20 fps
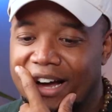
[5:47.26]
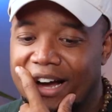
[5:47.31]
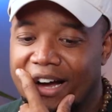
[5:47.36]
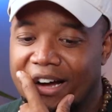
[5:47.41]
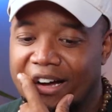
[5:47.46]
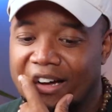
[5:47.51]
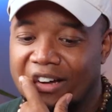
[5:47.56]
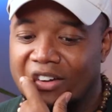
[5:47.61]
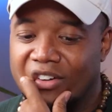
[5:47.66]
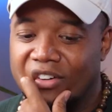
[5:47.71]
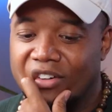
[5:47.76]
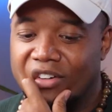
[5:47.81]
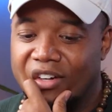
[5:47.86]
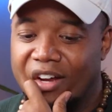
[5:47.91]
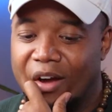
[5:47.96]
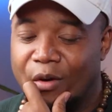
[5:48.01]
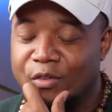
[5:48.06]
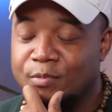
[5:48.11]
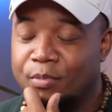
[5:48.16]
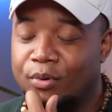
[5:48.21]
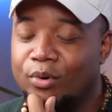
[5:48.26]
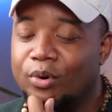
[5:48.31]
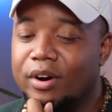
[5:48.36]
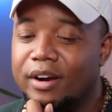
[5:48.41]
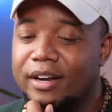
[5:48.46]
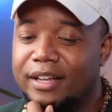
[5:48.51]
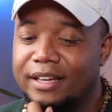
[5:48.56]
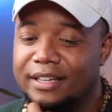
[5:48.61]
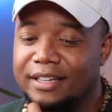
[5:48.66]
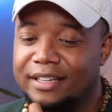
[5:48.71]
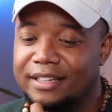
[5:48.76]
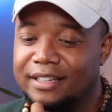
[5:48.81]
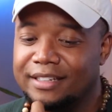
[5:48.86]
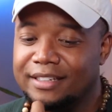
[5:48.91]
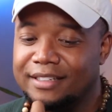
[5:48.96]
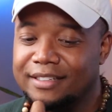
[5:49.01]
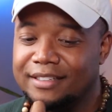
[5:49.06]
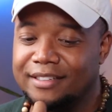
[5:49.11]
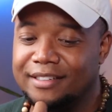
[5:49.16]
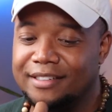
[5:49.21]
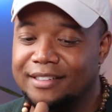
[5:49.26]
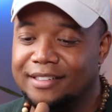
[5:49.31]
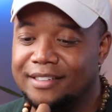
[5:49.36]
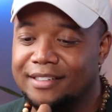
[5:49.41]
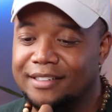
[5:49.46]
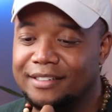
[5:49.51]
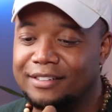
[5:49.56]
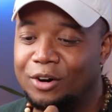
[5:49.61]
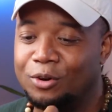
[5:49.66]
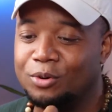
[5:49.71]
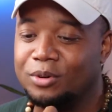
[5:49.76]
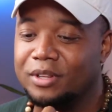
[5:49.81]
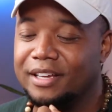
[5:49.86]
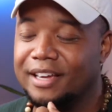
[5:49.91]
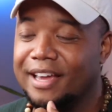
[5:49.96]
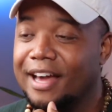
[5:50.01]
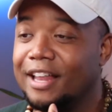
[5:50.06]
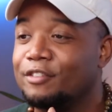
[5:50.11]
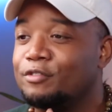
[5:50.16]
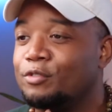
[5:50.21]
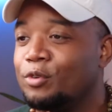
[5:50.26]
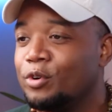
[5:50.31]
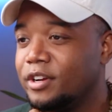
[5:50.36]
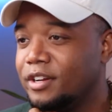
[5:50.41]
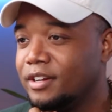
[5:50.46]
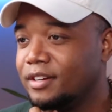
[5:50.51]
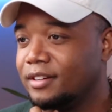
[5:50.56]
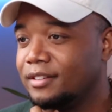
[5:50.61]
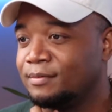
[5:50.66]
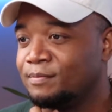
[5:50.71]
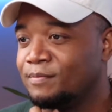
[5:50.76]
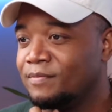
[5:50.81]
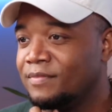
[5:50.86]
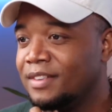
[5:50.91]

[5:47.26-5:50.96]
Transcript: I was born in Oakland, California,